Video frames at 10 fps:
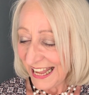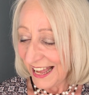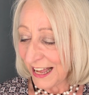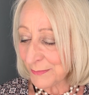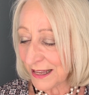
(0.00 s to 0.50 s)

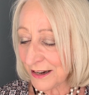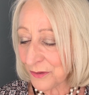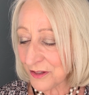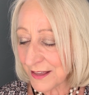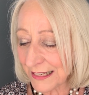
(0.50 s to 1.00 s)
Um,
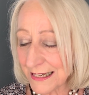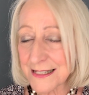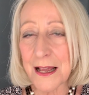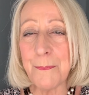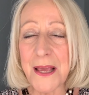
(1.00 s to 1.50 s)
another thing
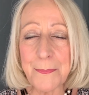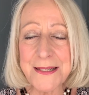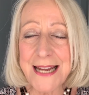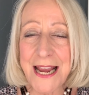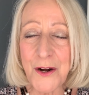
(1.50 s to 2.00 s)
is a baked
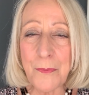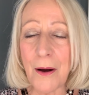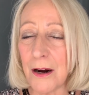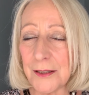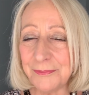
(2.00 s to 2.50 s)
potato
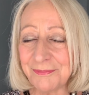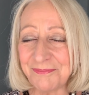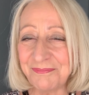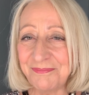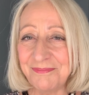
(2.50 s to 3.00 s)
bar.
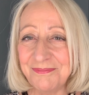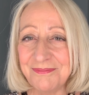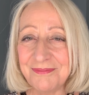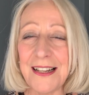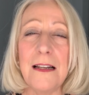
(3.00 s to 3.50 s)

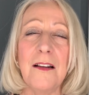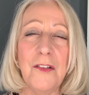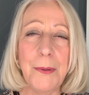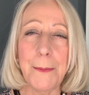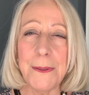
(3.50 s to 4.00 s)
I
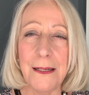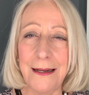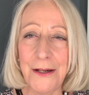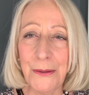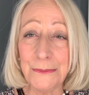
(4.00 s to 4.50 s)
love baked
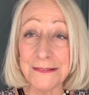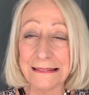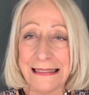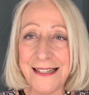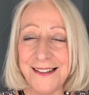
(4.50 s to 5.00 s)
potatoes.
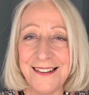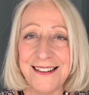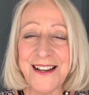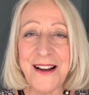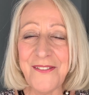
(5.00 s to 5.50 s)

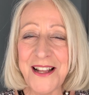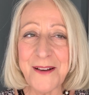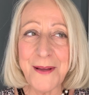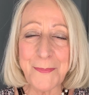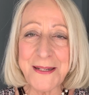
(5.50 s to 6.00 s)
I haven't had
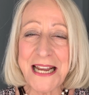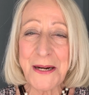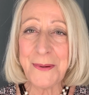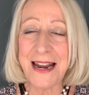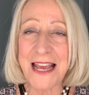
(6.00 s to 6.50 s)
a baked
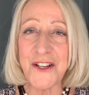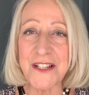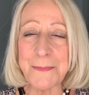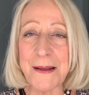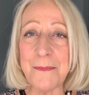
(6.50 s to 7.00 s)
potato in
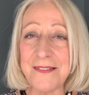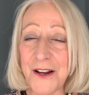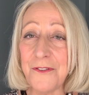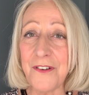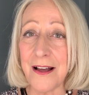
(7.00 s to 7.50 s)
ages, but
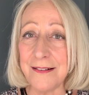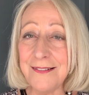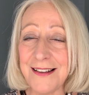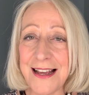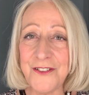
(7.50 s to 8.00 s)
they're
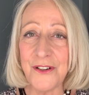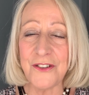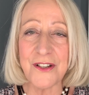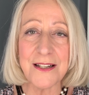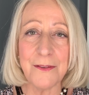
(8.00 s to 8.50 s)
fun. And you
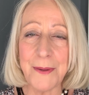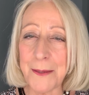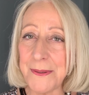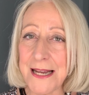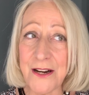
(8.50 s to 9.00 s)
can just have
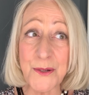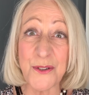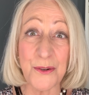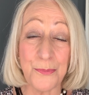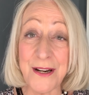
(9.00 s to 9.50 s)
baked potatoes,
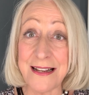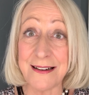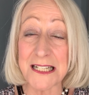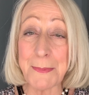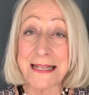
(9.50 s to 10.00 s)
which are pretty
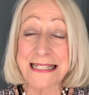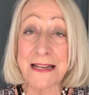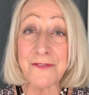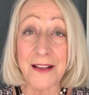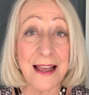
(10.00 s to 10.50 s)

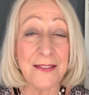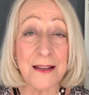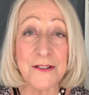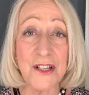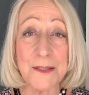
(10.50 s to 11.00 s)
inexpensive. And
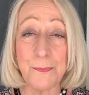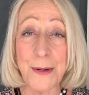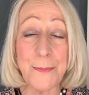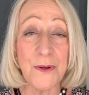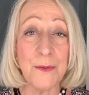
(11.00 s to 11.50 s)
then just
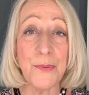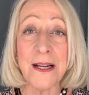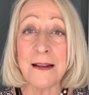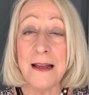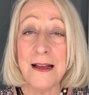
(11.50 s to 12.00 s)
people can
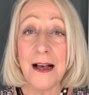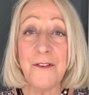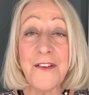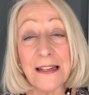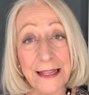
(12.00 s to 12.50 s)
bring a
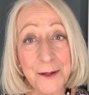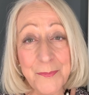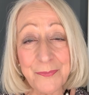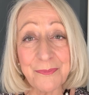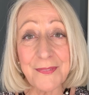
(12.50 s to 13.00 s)
filling
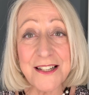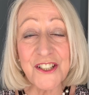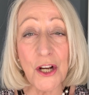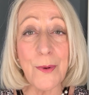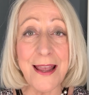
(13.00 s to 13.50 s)

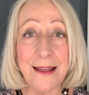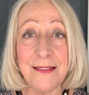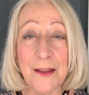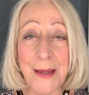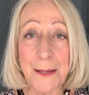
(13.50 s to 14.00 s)
to go
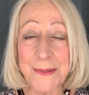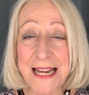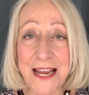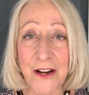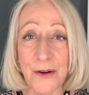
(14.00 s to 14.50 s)
in the baked
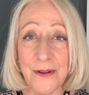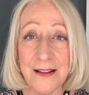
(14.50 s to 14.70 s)
potato.